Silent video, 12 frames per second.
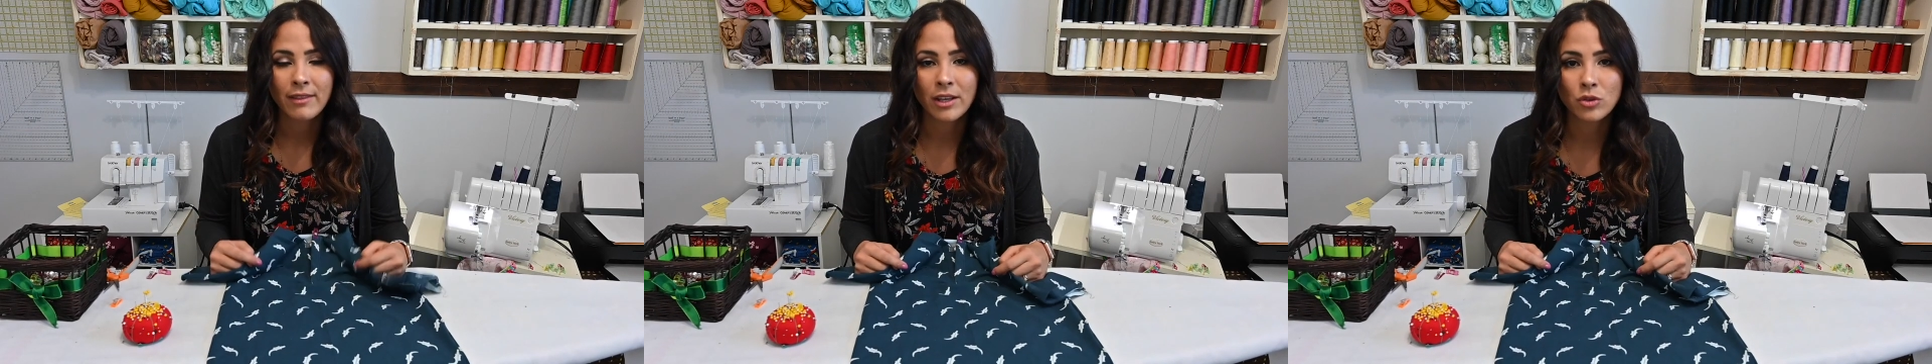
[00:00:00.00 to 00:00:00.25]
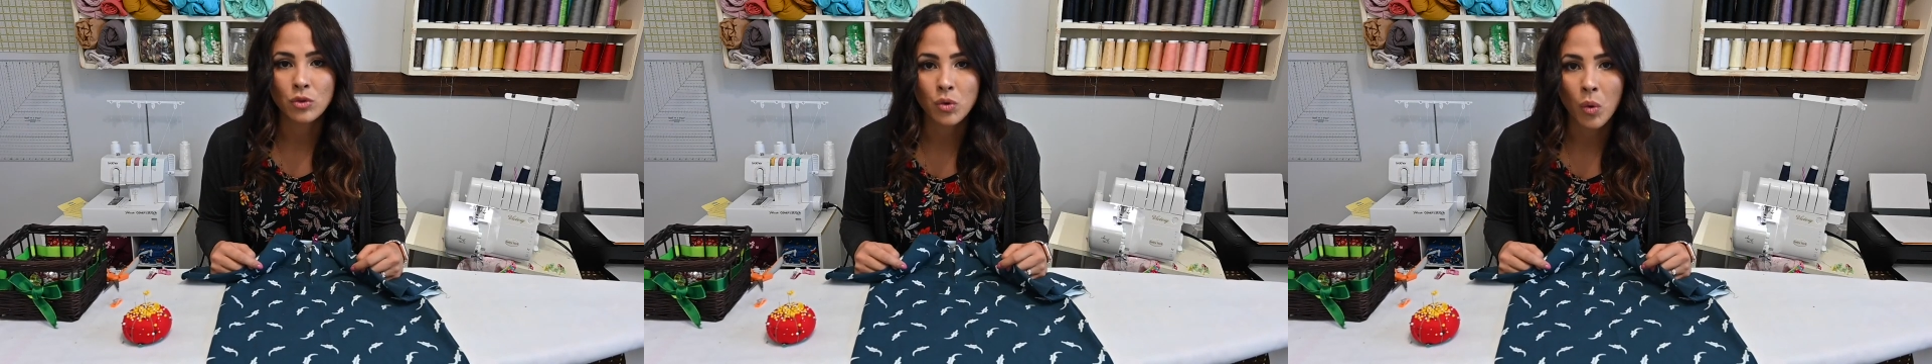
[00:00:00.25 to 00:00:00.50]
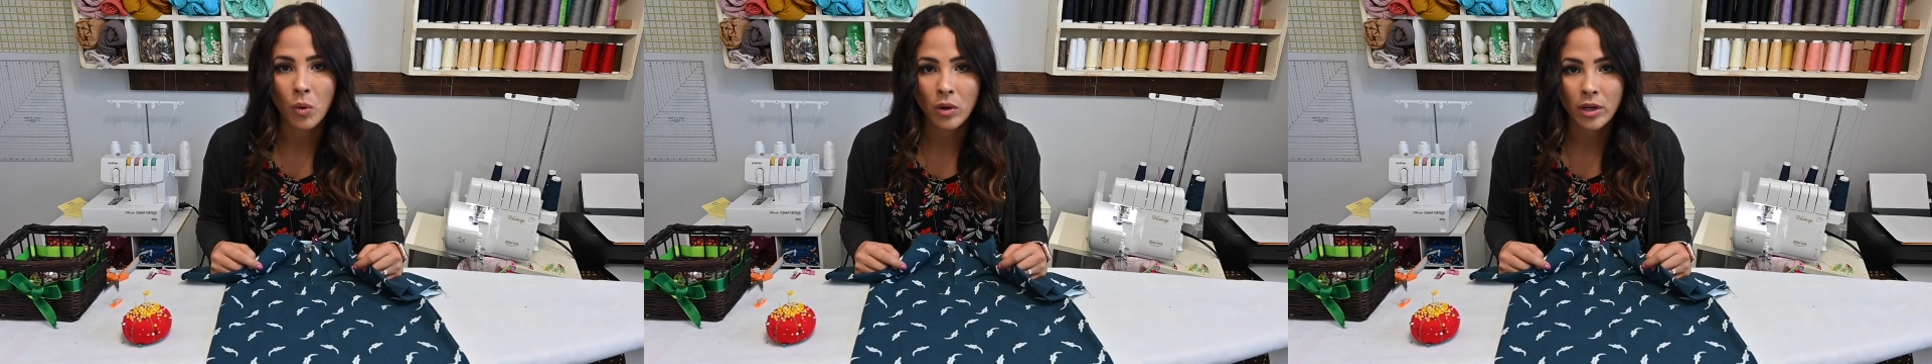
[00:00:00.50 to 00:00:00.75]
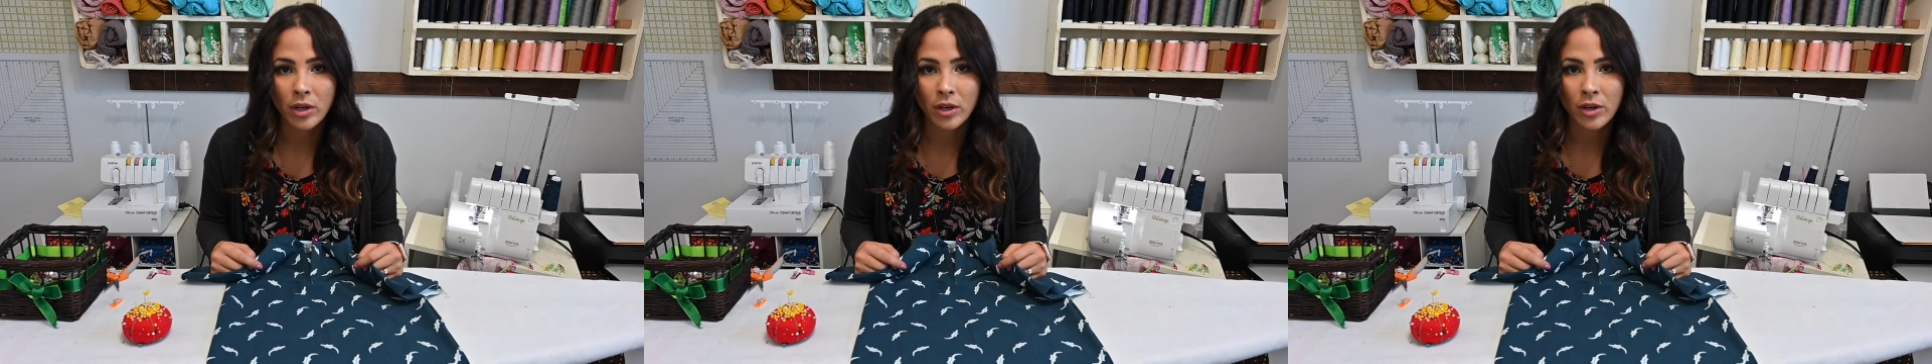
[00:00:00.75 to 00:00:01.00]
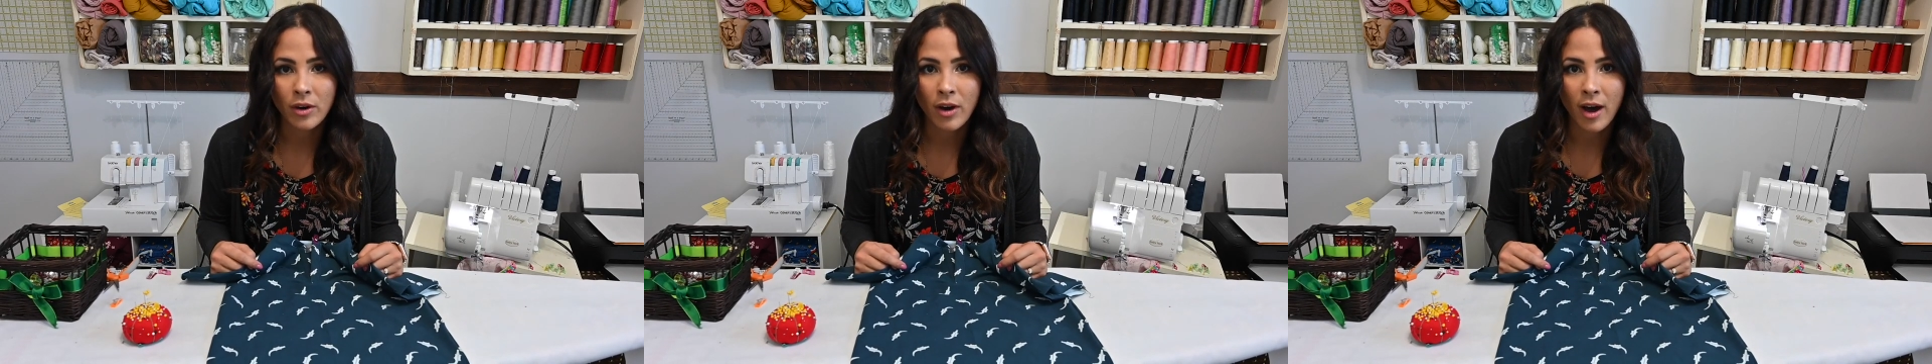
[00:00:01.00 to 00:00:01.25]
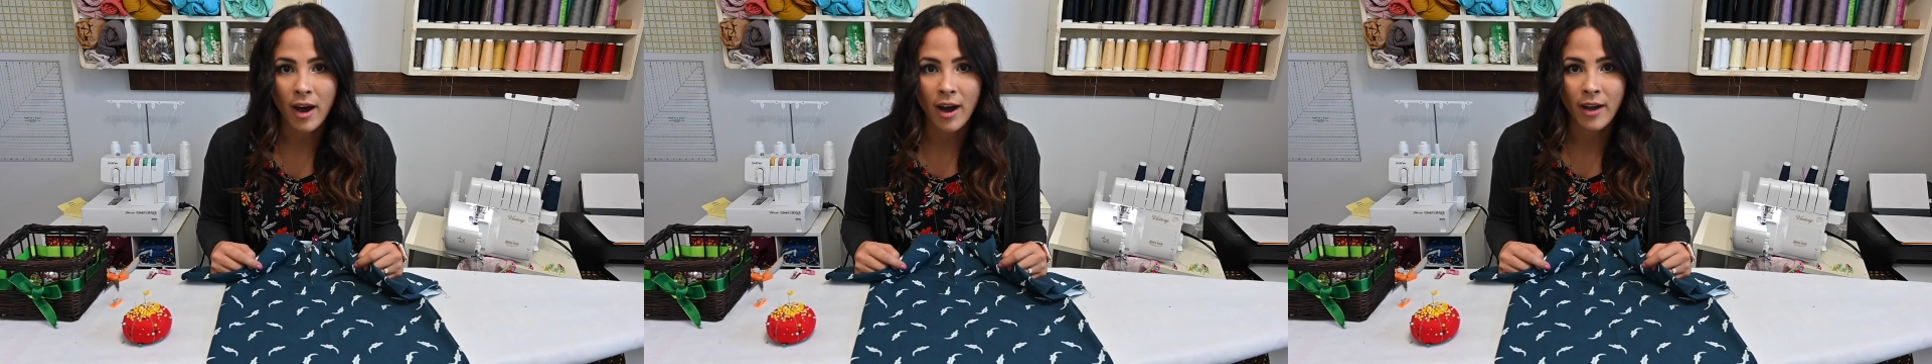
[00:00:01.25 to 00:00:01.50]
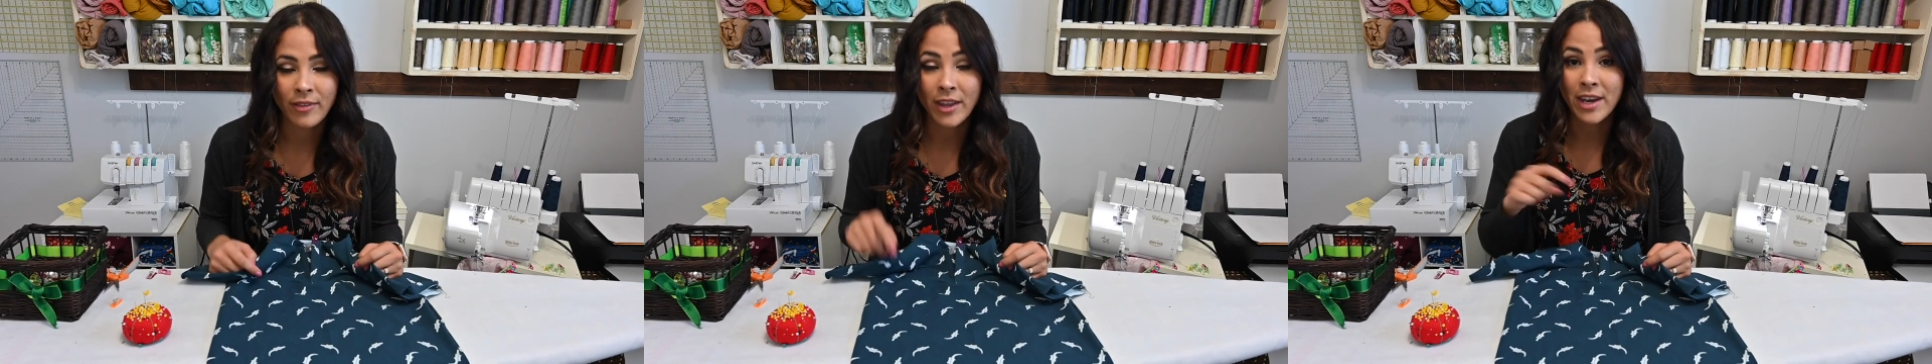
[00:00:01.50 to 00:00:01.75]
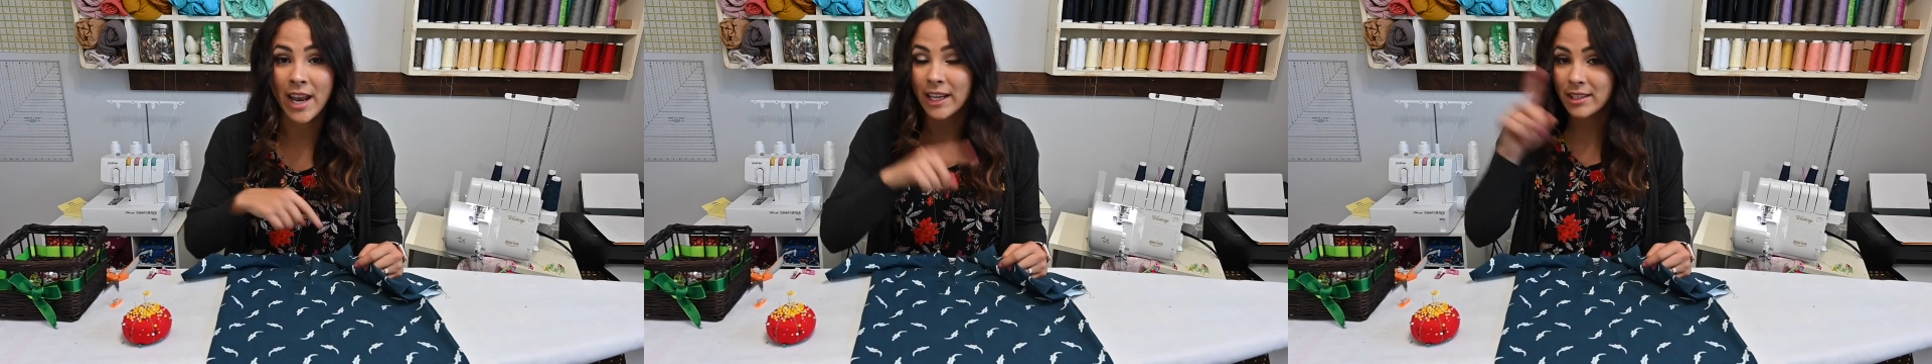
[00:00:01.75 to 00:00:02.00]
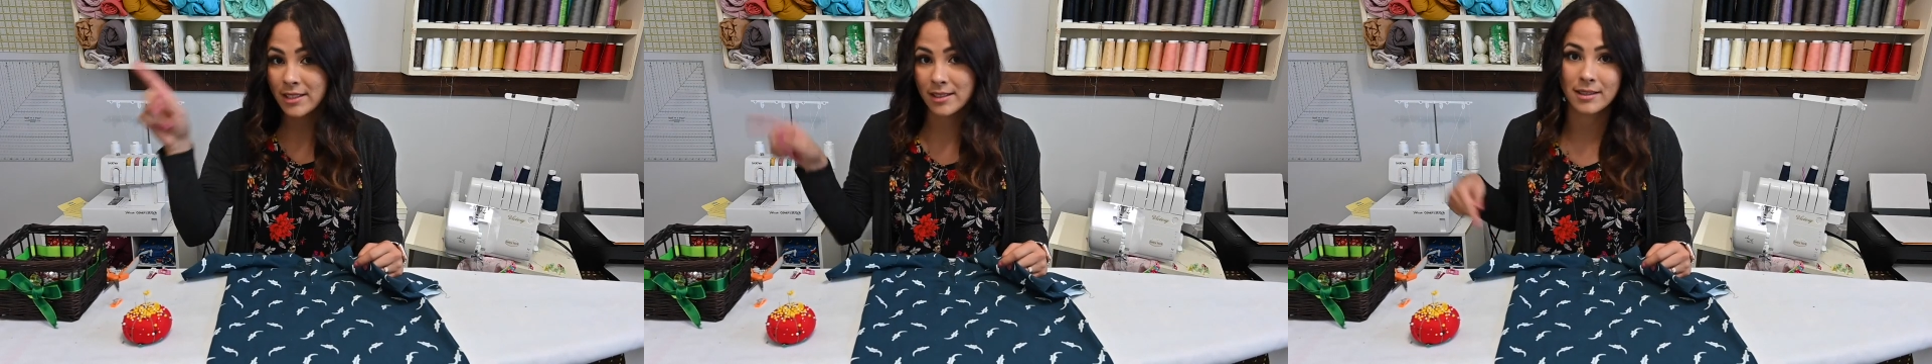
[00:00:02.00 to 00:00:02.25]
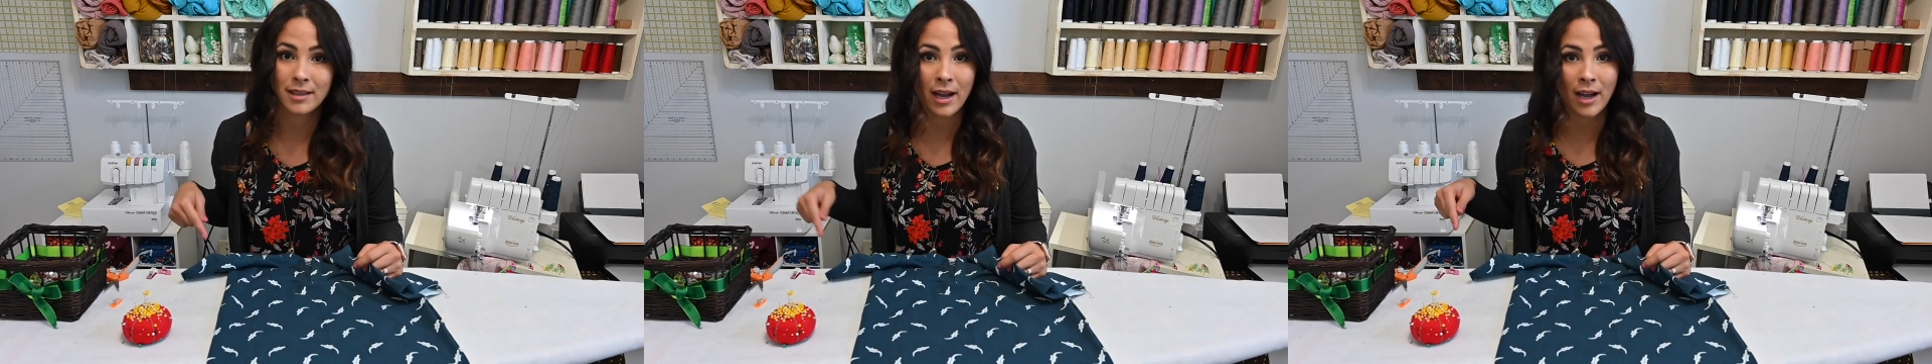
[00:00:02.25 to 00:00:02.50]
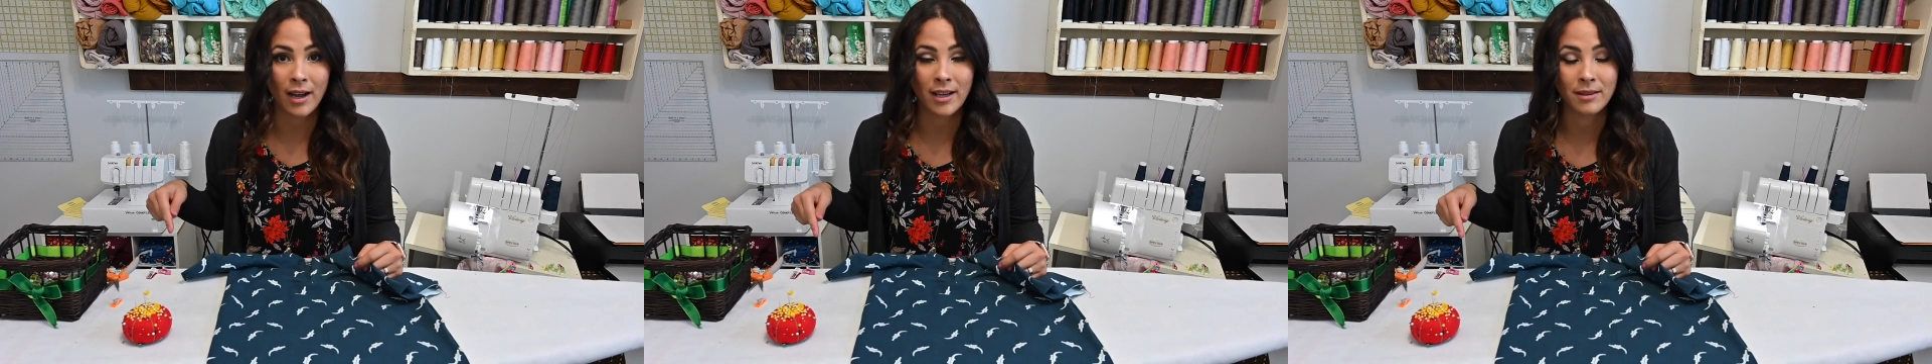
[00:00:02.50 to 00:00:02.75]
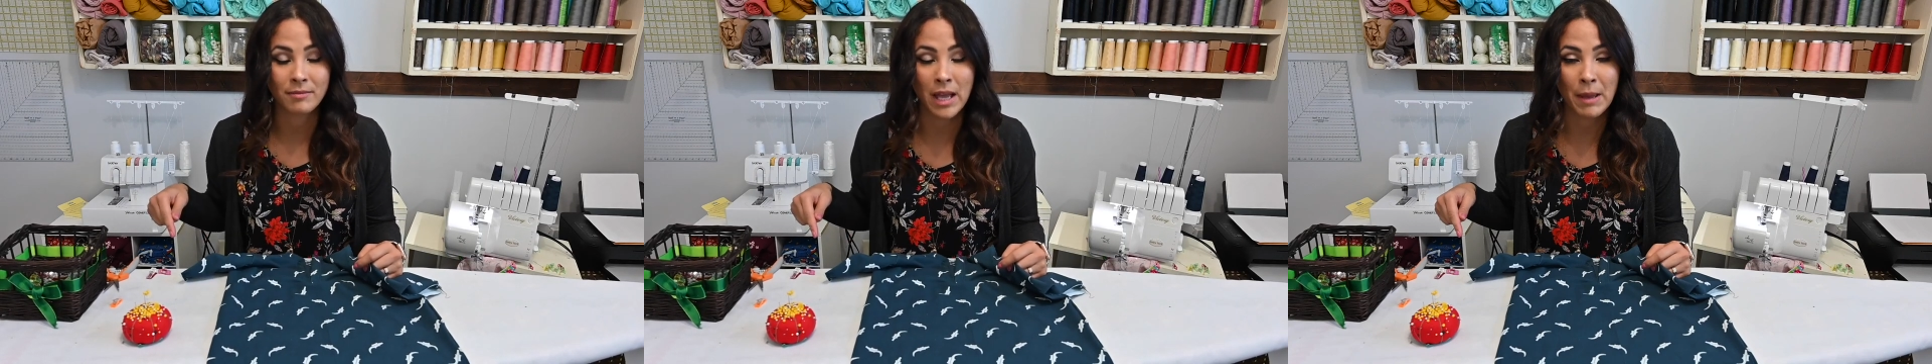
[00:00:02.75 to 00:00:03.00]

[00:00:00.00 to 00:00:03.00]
the tutorial on the next uh,